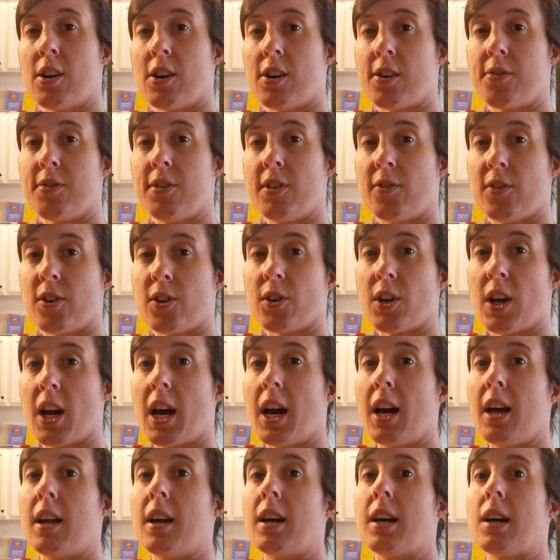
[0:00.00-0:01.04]
her fever
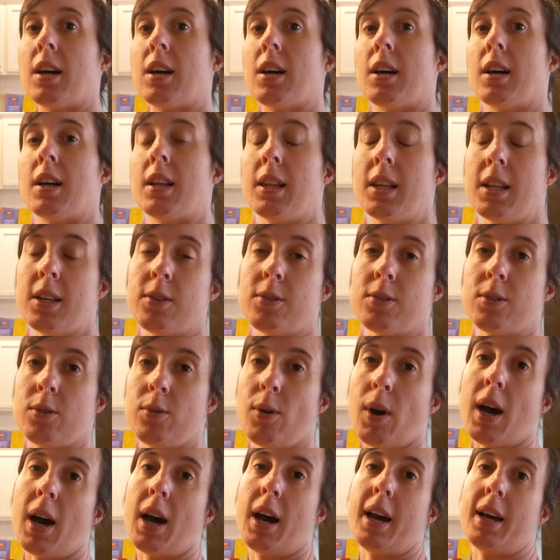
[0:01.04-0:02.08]
got a little
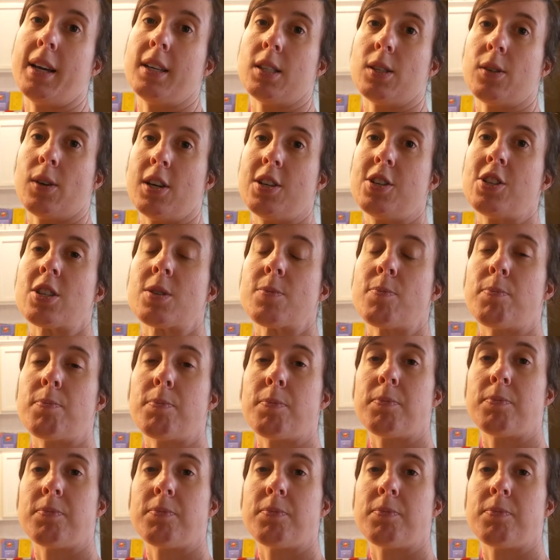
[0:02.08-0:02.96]
too high, so I just